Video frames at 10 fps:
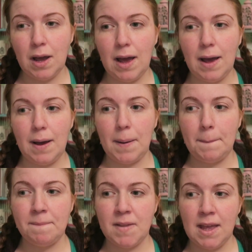
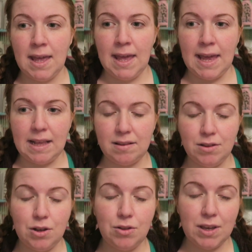Um, it's
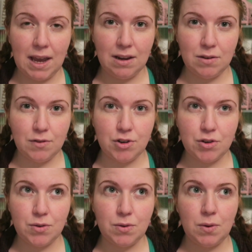not the kind of
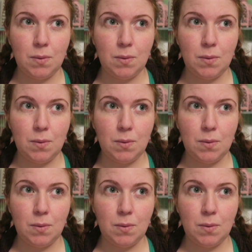show